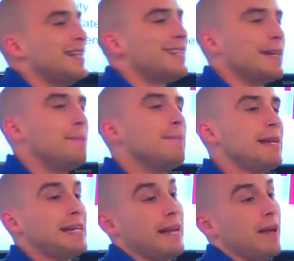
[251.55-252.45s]
it's
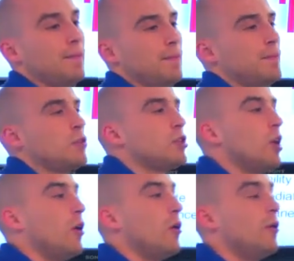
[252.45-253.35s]
immediate.
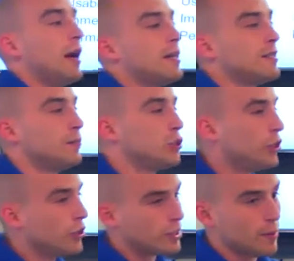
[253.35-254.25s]
So, as I'm
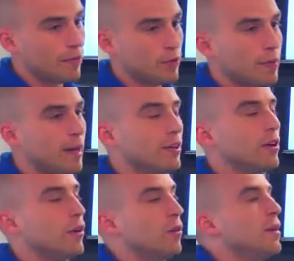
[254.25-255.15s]
sure some of you may
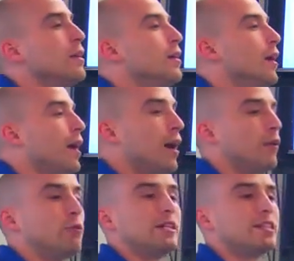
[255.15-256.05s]
know,
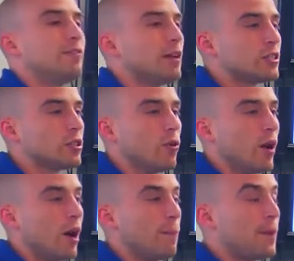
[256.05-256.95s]
recent events go
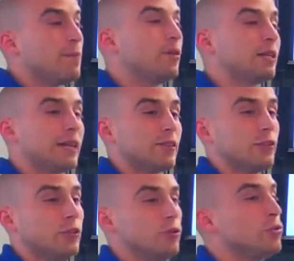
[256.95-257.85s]
on. People get
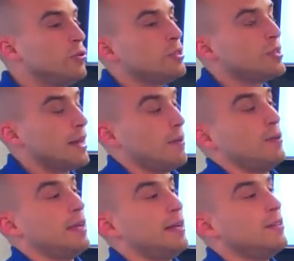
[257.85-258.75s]
their news
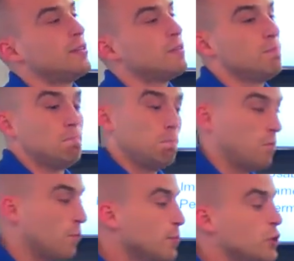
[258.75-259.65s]
nowadays
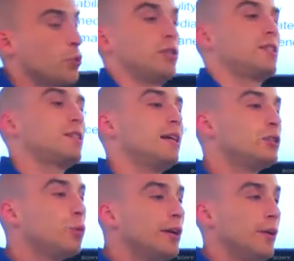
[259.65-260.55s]
from sources like
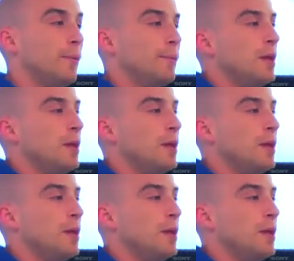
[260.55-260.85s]
Twitter.